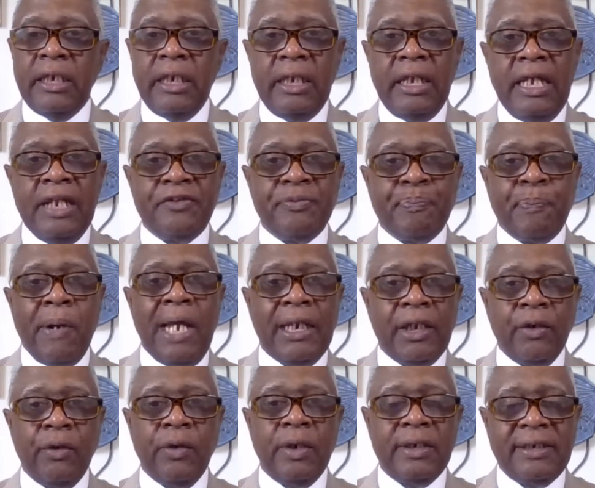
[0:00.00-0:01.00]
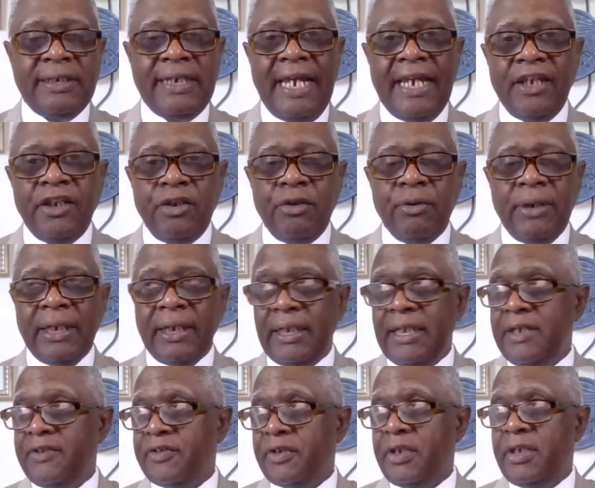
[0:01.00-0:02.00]
it's probably going to take you at
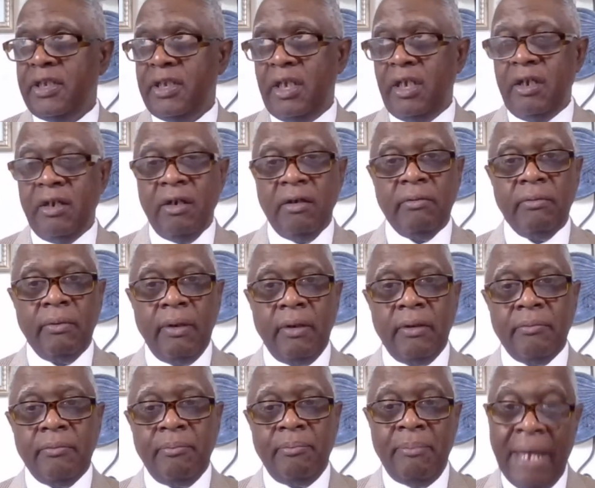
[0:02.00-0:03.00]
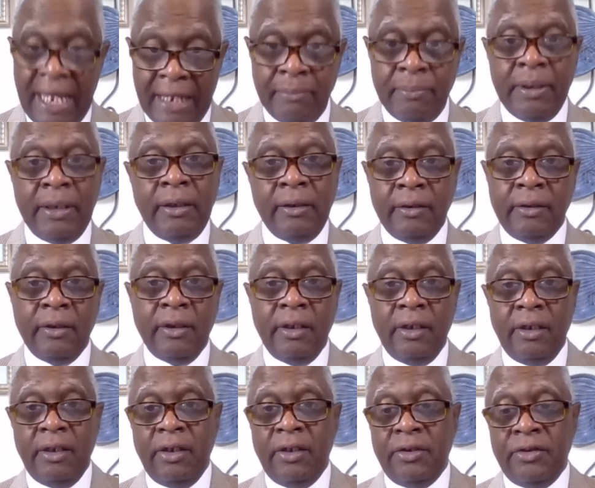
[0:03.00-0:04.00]
least a year, maybe,
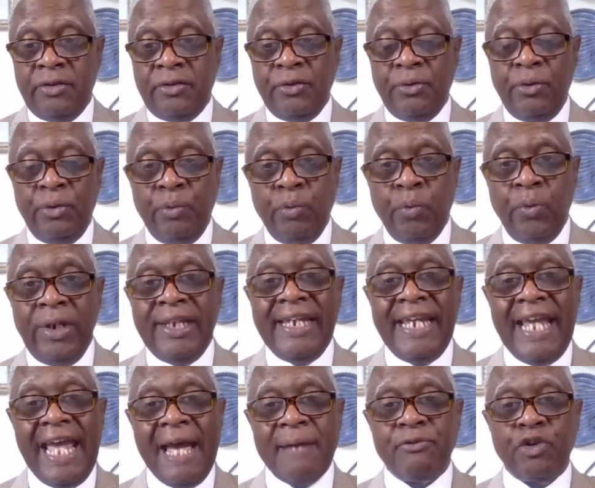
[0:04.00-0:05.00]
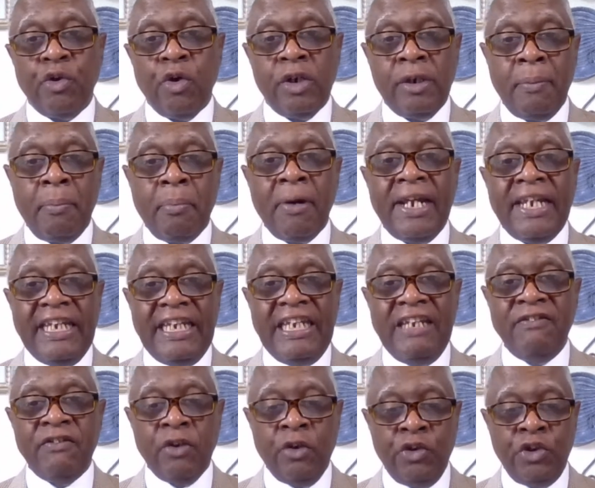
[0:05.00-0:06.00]
to recapture or to break
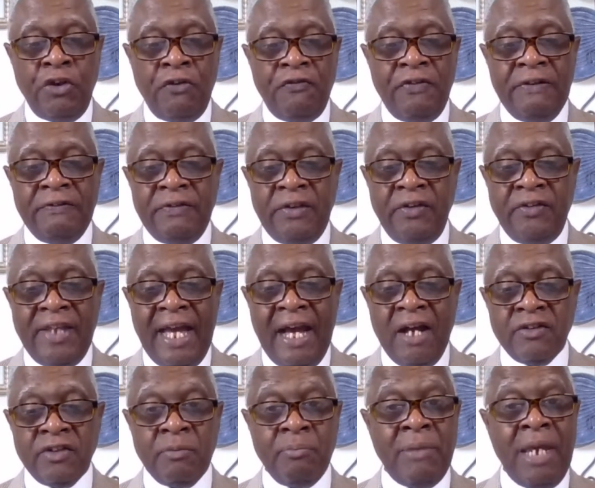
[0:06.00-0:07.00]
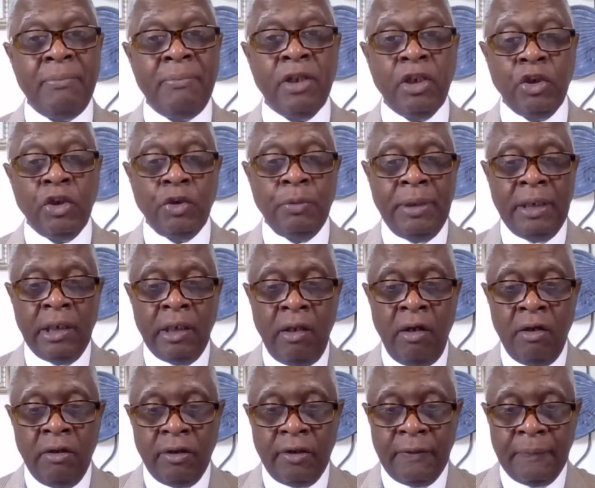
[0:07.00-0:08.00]
even on your 50,000, maybe a little bit
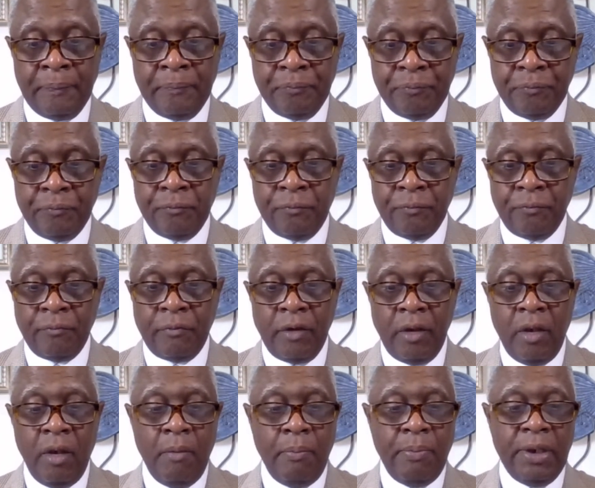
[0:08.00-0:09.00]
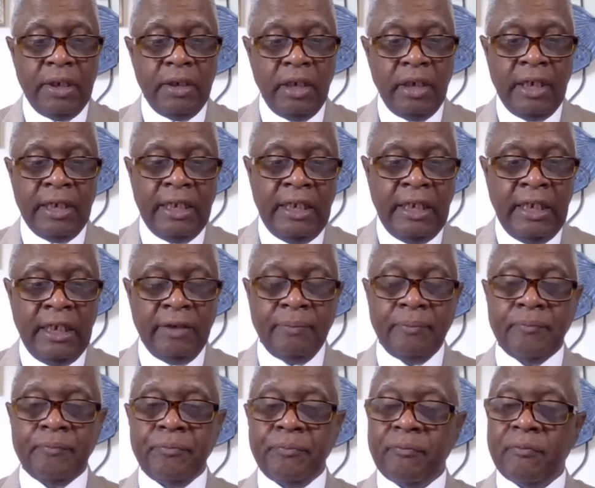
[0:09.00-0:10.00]
longer. But again,
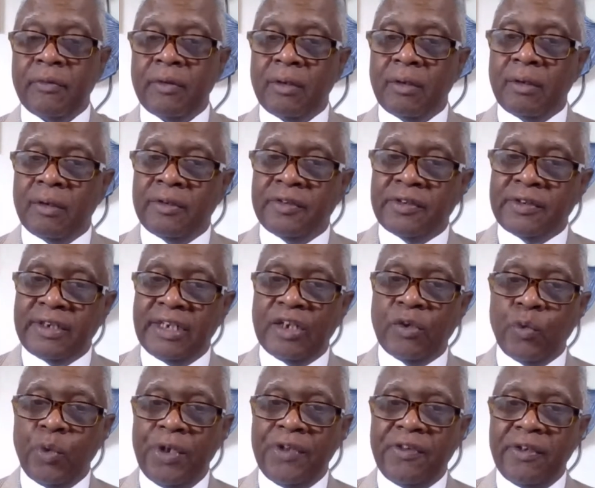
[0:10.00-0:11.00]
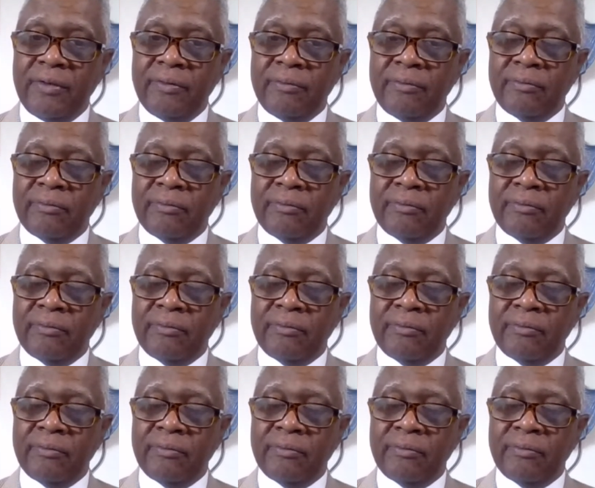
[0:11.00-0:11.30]
stick with it.